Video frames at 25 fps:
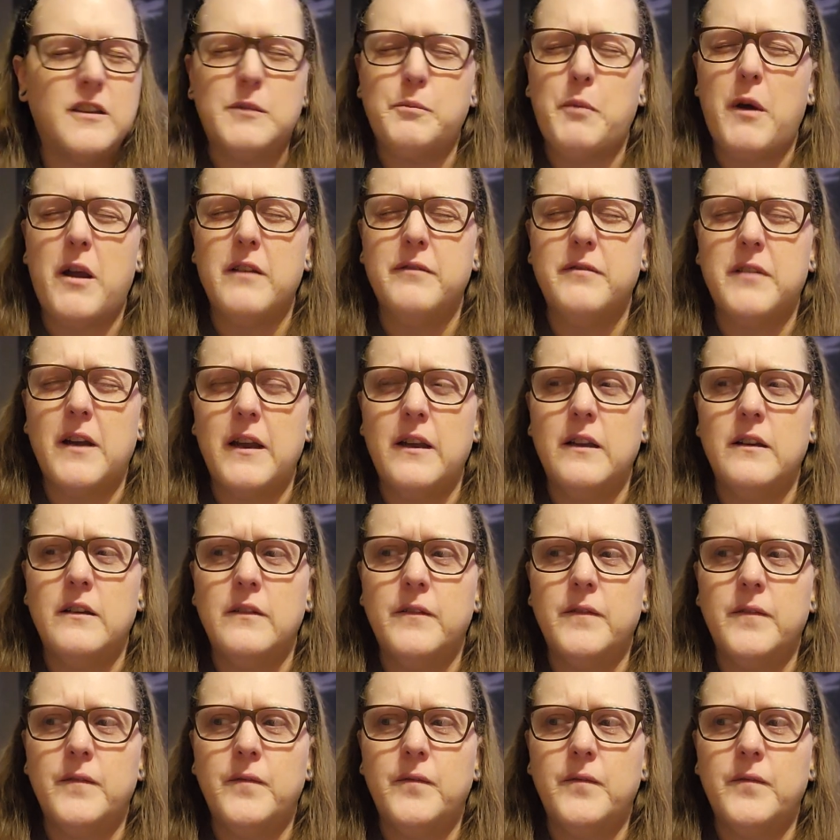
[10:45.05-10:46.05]
Spotify,
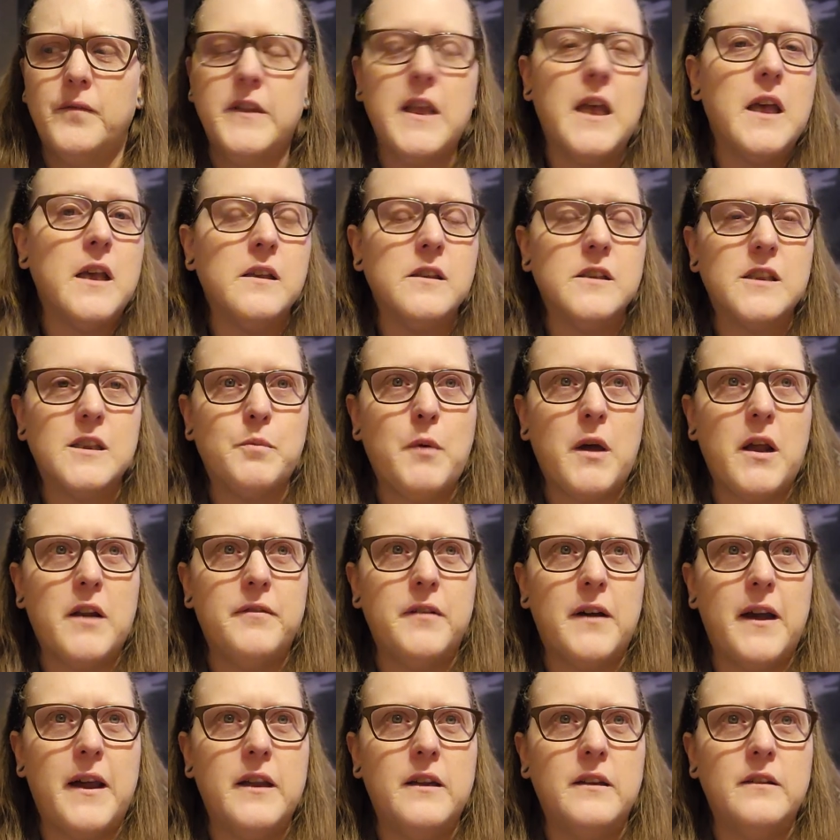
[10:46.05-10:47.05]
yeah,
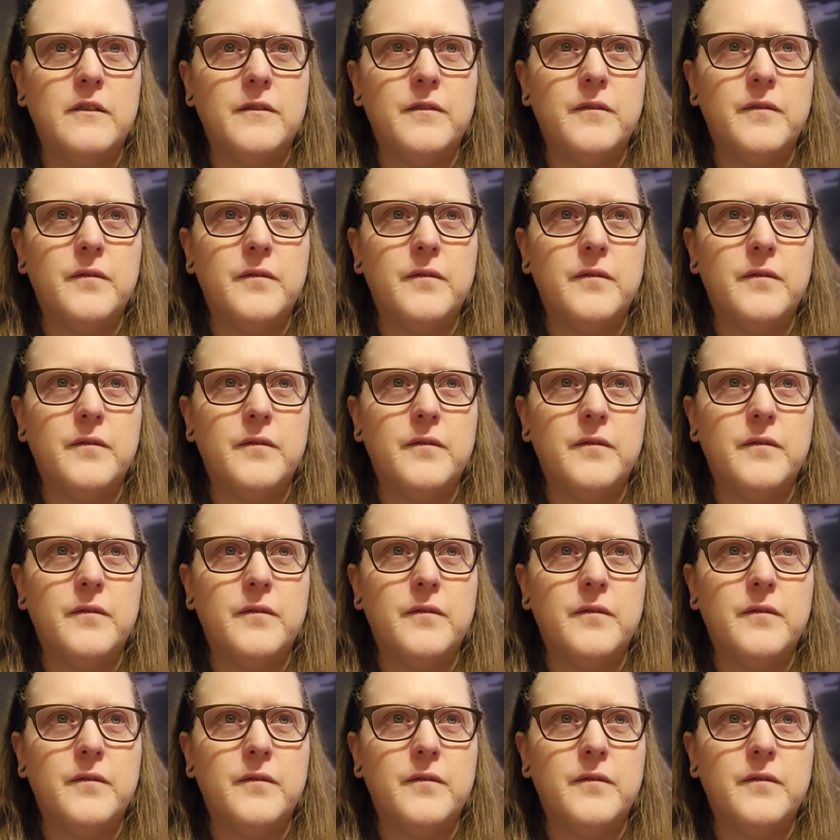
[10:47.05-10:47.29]
Spotify,